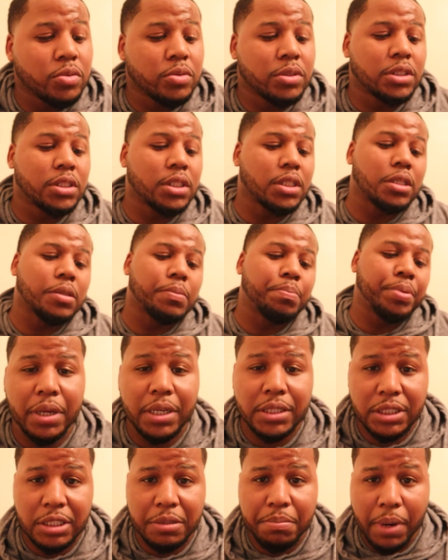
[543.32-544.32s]
you see
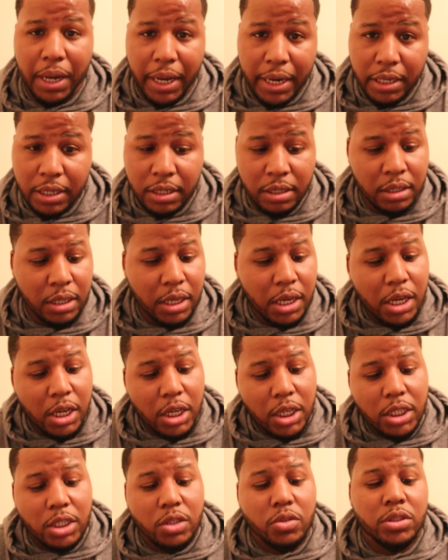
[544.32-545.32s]
Plusle and Minun,
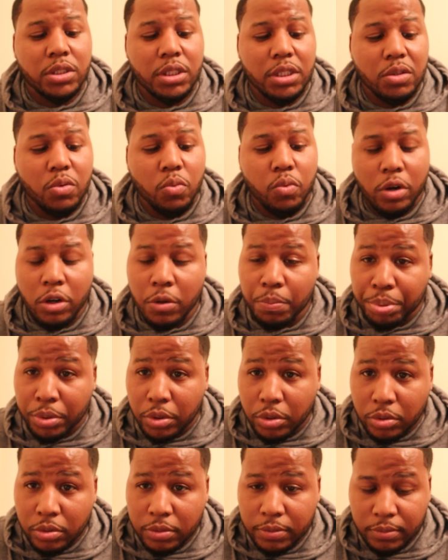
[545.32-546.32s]
you see
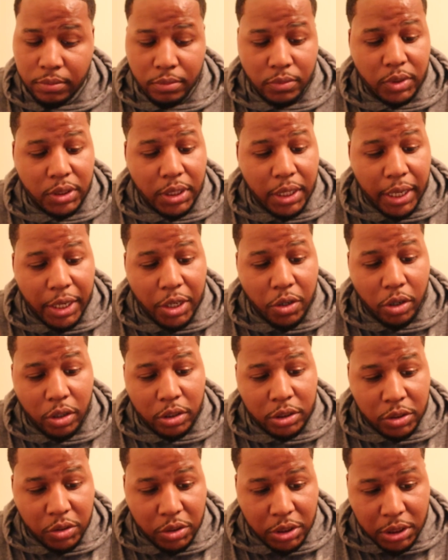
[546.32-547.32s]
Wurmple, and you
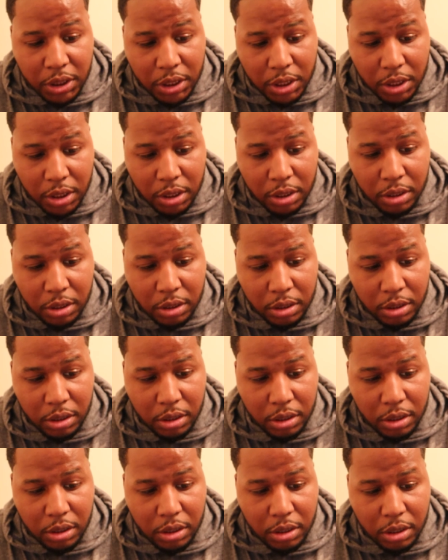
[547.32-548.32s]
also see
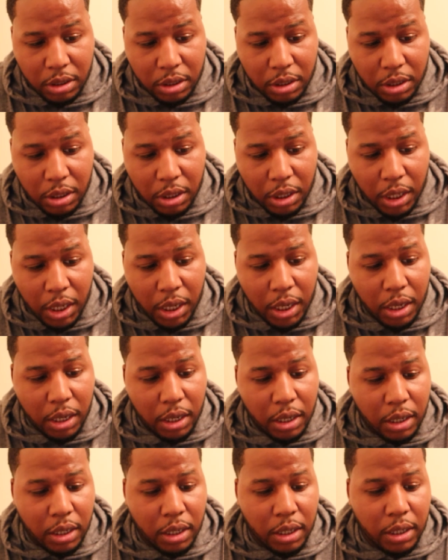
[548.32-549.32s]
uh,
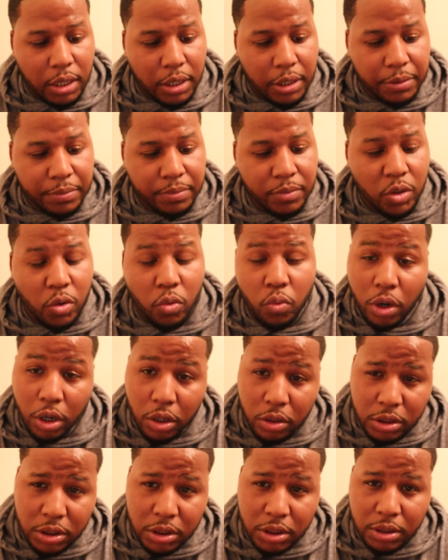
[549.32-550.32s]
uh,
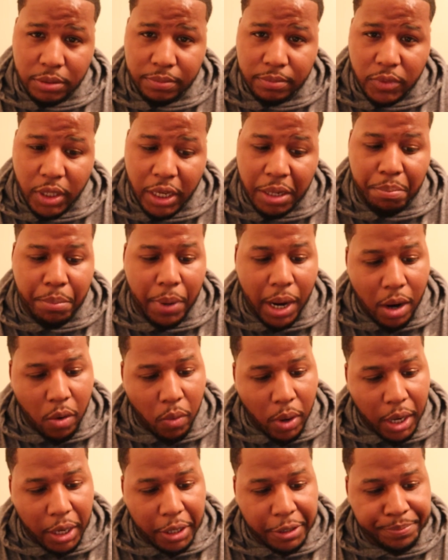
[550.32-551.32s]
Ralts and
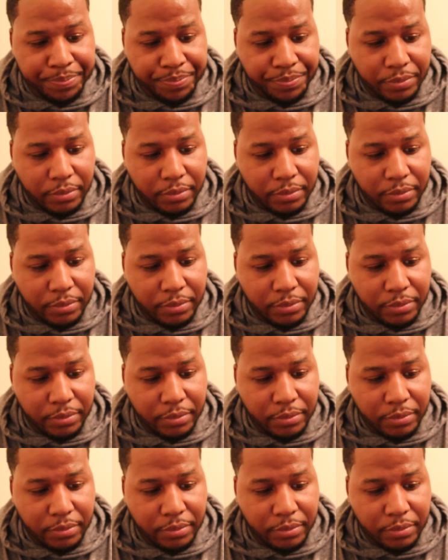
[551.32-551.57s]
Mawile.